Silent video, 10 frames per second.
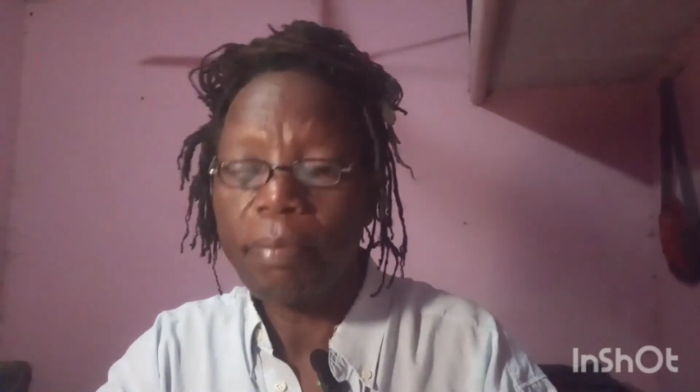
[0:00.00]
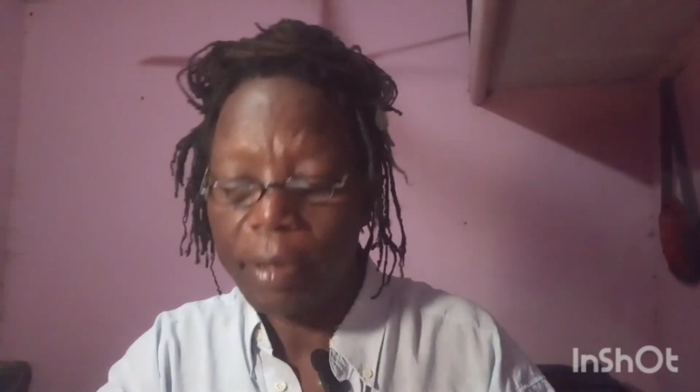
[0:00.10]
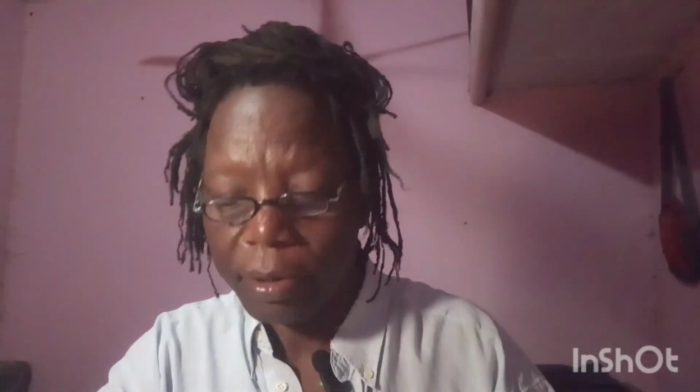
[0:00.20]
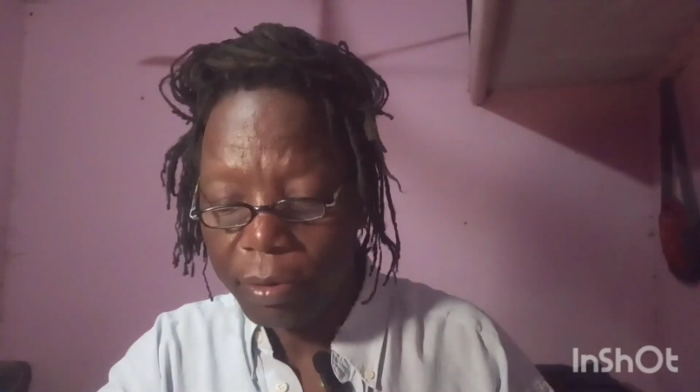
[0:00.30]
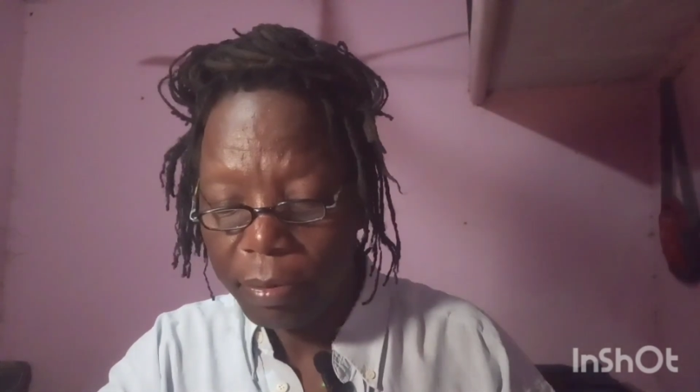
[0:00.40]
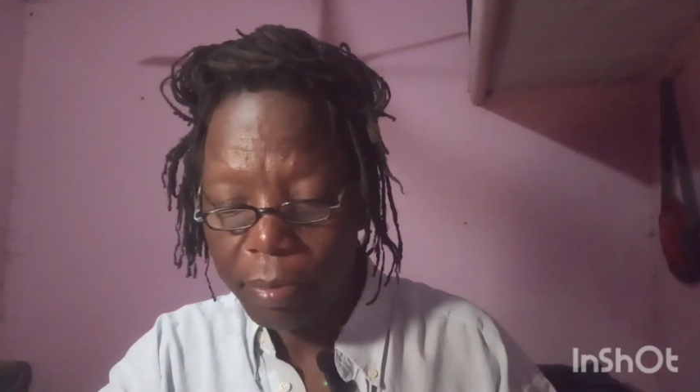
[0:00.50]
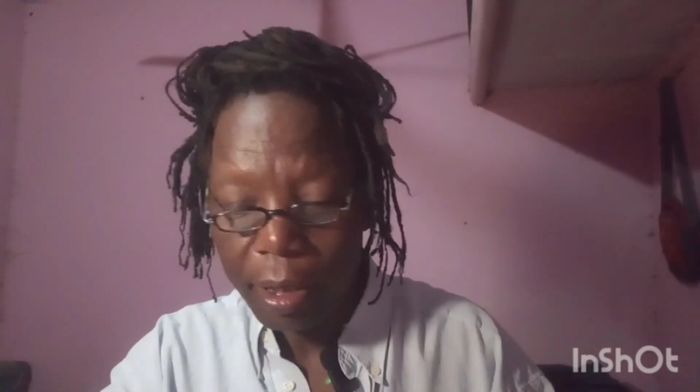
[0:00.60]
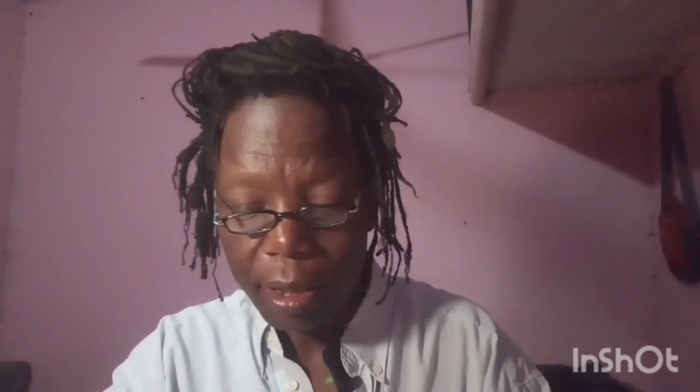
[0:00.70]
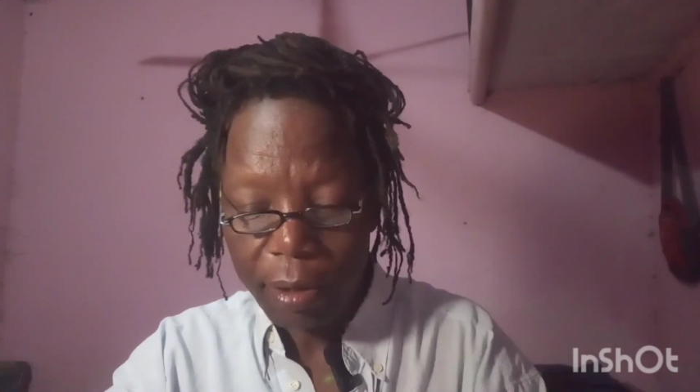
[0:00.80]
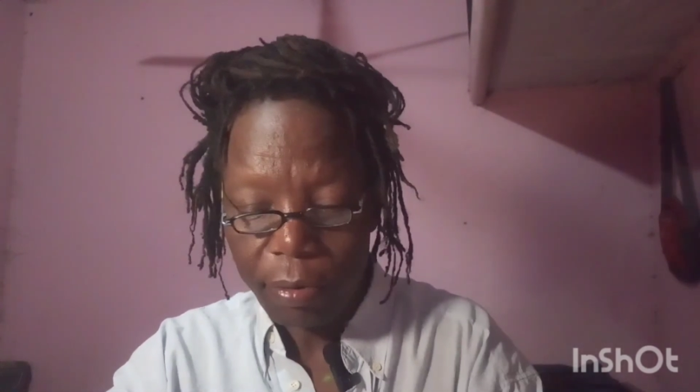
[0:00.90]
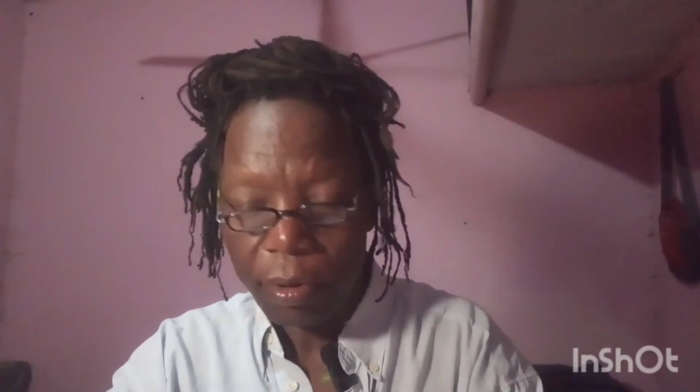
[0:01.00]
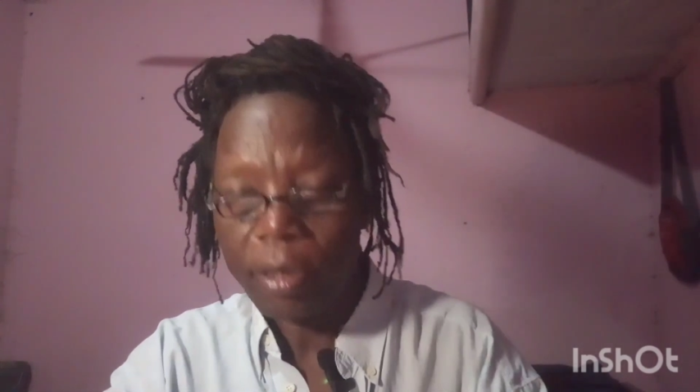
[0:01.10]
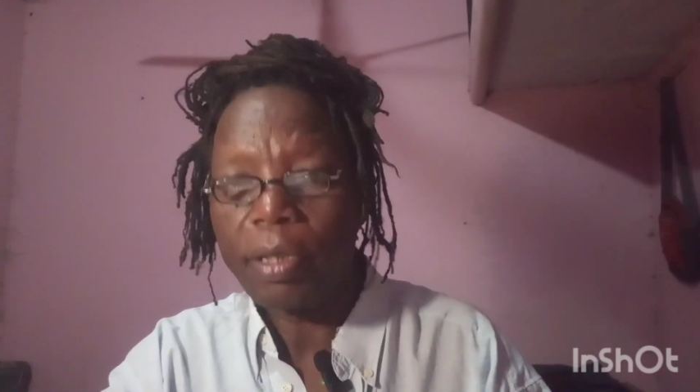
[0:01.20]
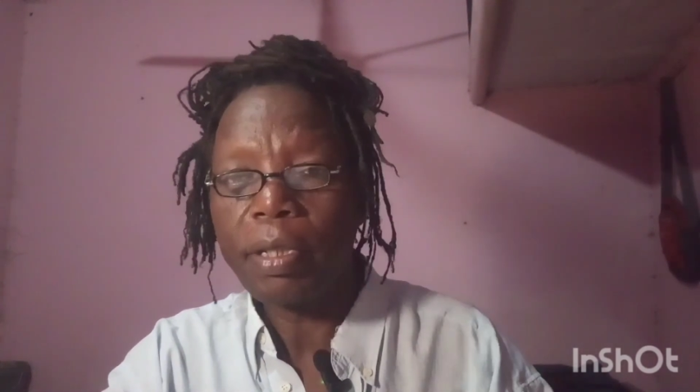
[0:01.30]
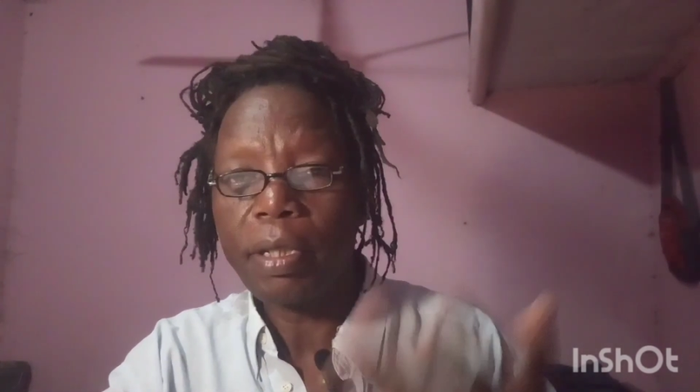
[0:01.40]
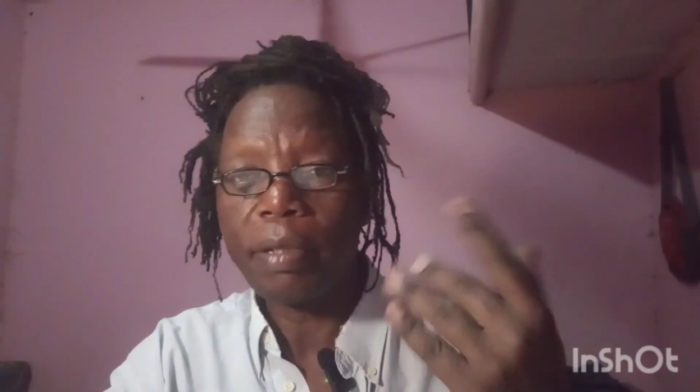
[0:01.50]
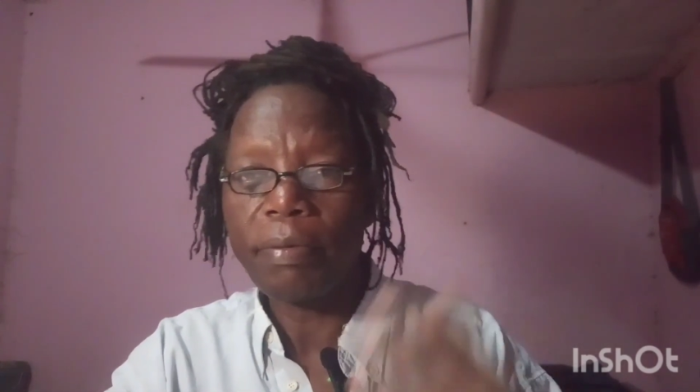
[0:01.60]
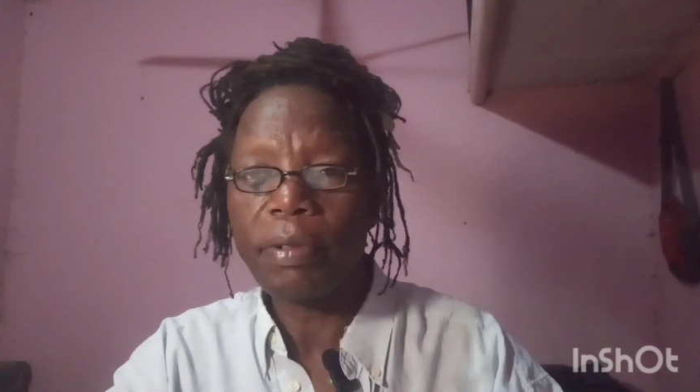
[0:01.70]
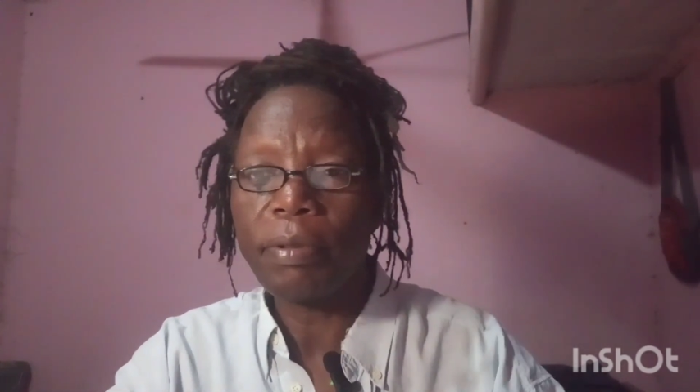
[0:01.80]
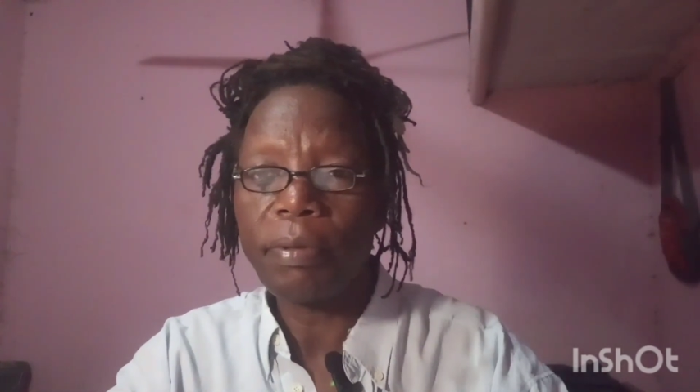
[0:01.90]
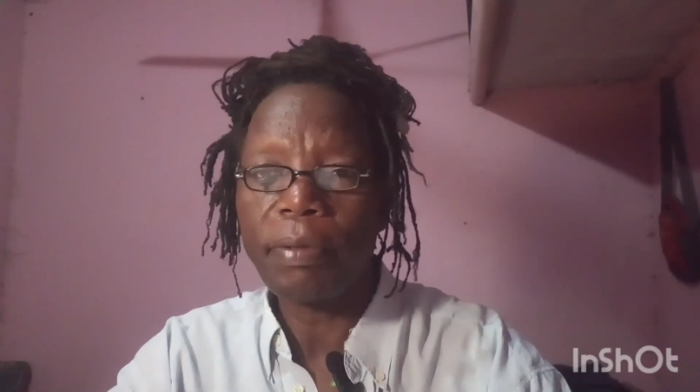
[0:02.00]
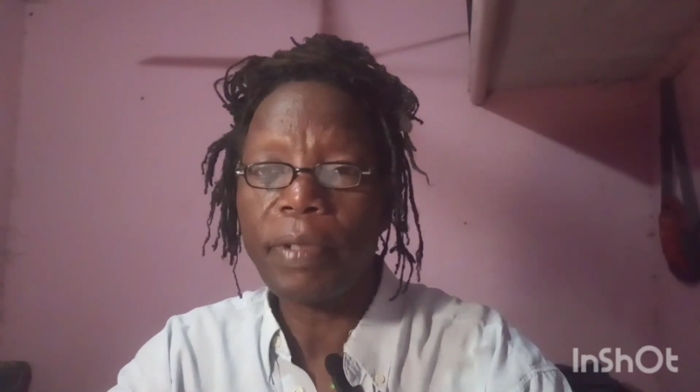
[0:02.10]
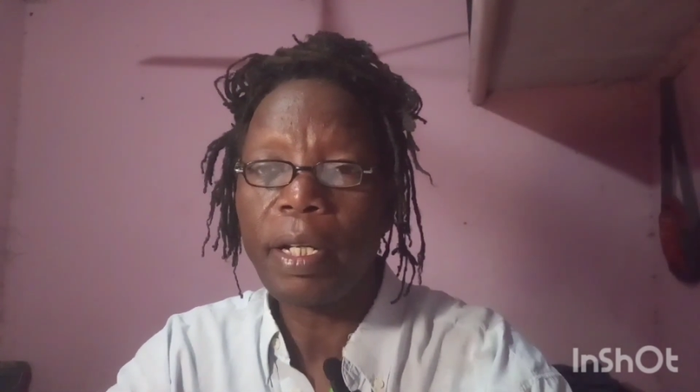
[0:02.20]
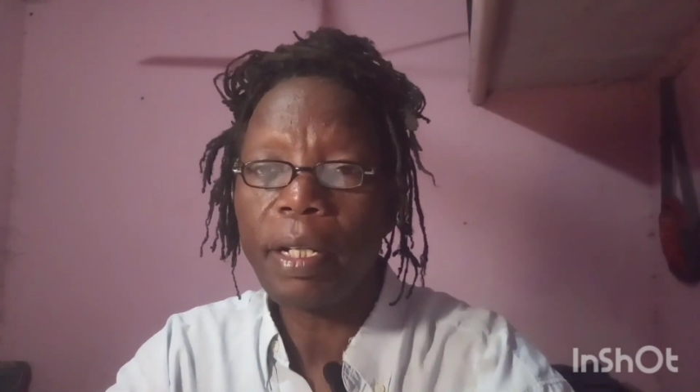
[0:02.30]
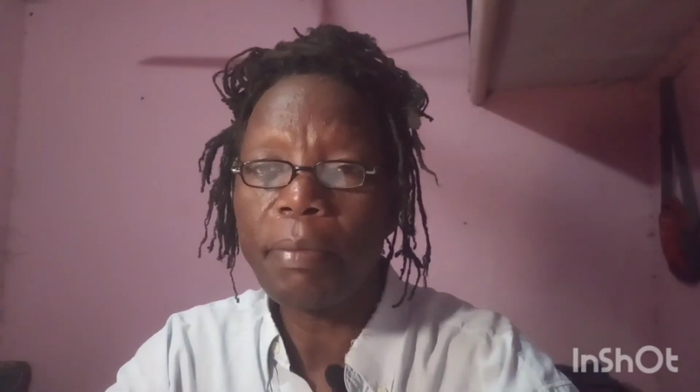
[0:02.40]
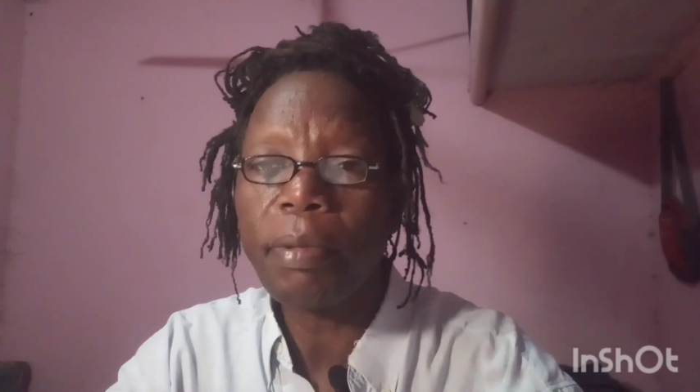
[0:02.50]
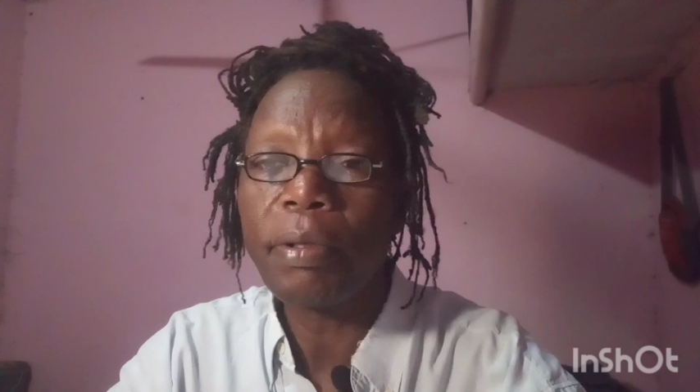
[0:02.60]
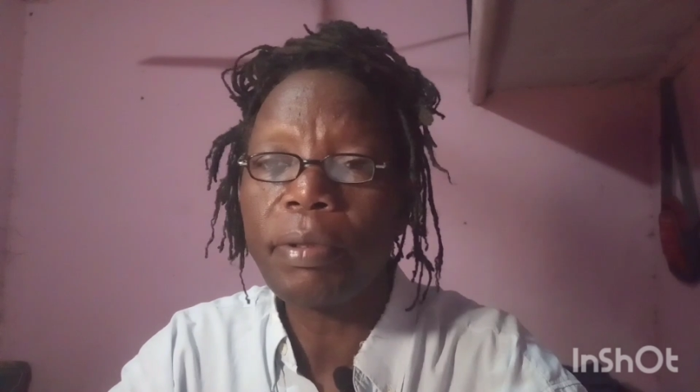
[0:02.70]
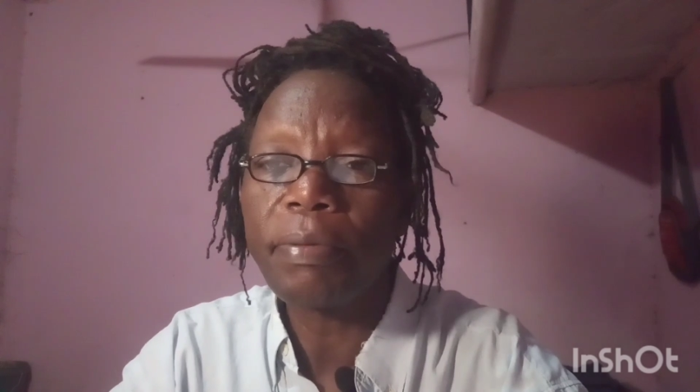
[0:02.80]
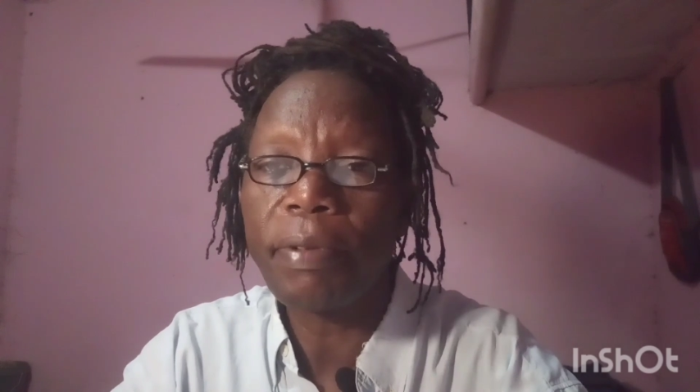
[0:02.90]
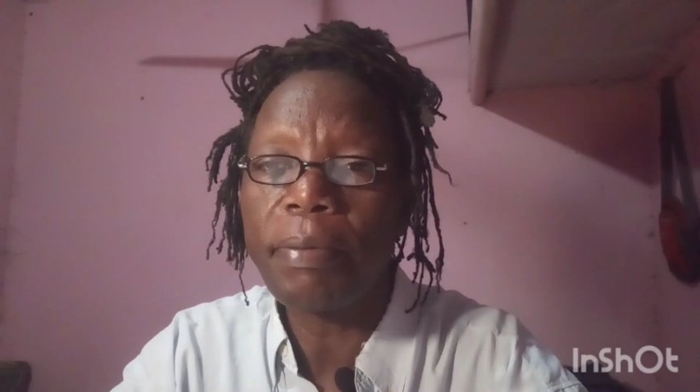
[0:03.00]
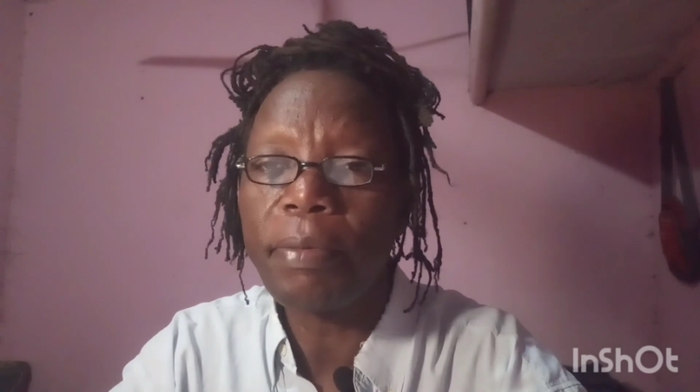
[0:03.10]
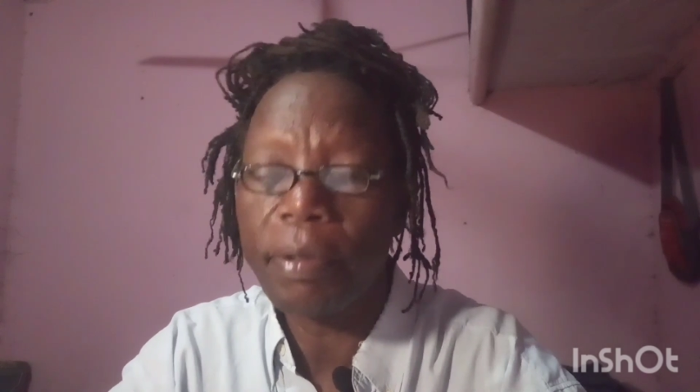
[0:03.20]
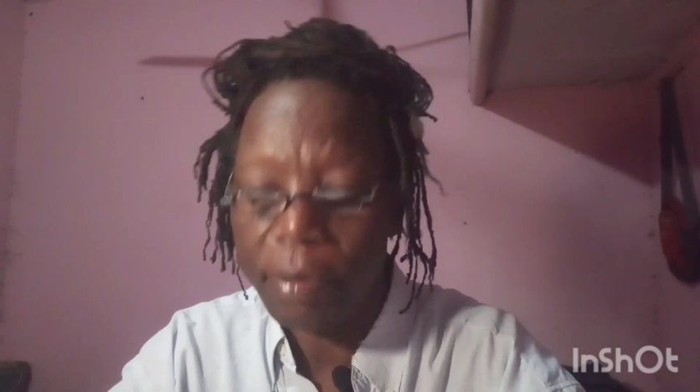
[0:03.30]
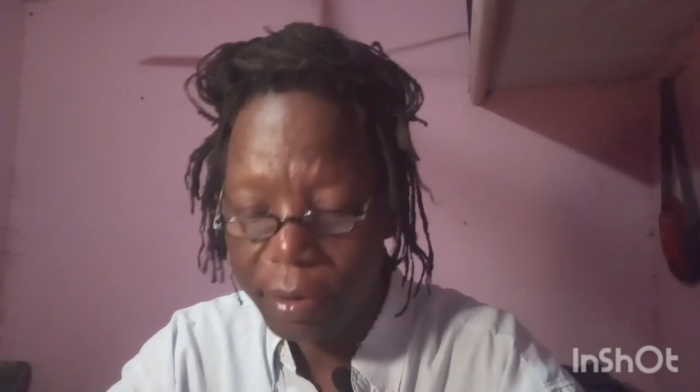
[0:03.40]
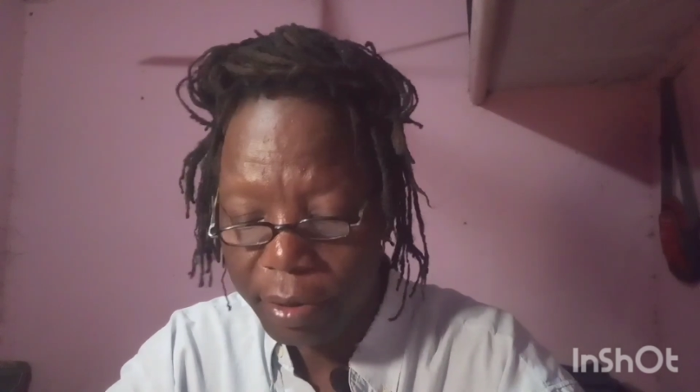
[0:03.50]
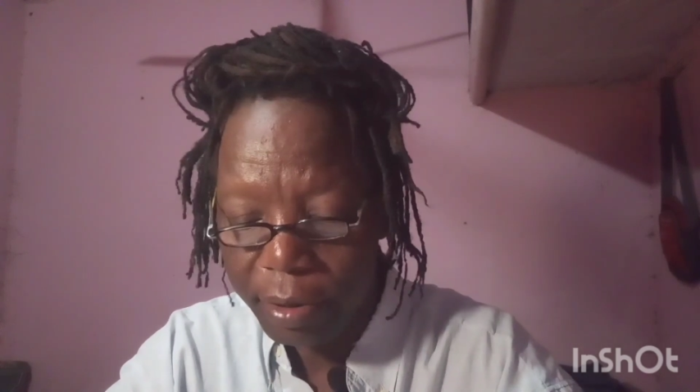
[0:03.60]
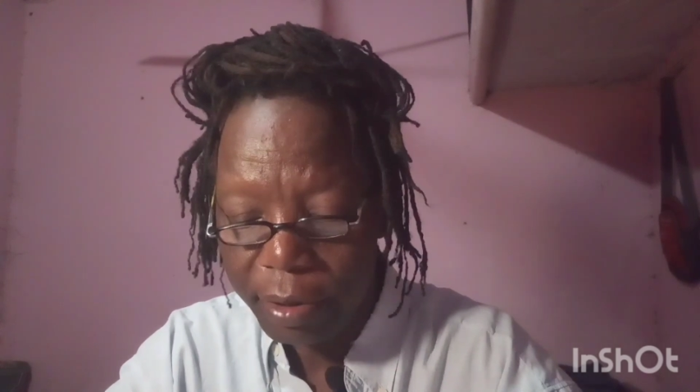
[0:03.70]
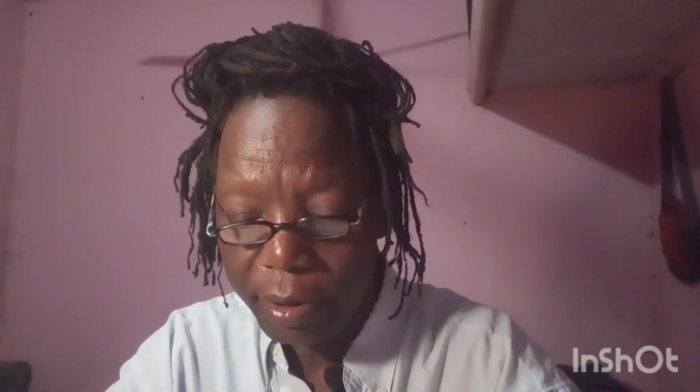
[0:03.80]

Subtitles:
please go back and watch the video we've done about fermions.